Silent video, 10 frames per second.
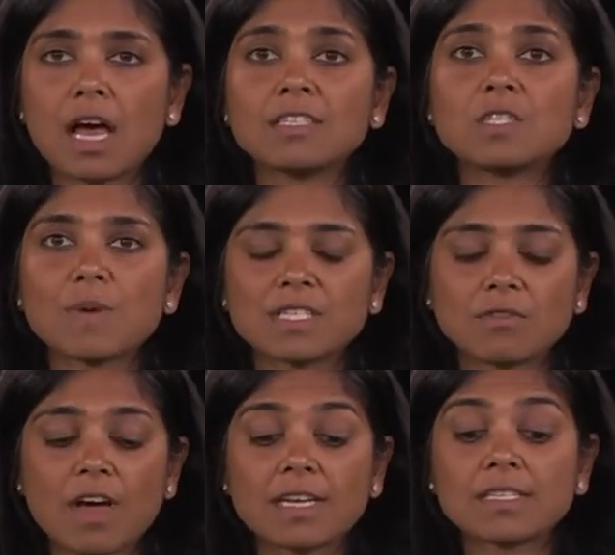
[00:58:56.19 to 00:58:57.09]

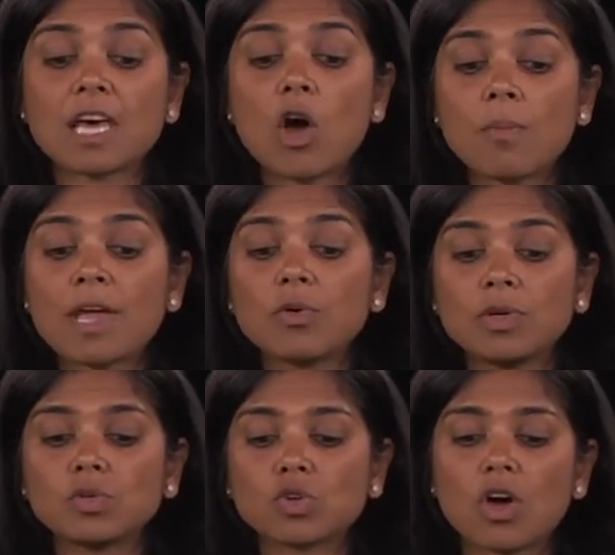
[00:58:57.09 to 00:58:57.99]
unspecified is how am I
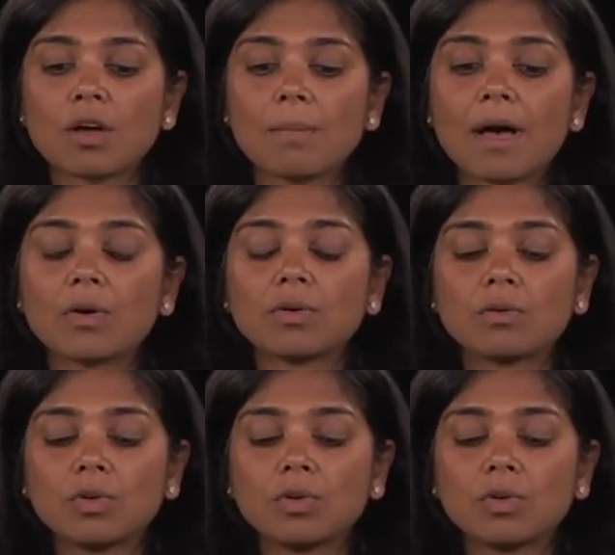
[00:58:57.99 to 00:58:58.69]
going to talk about,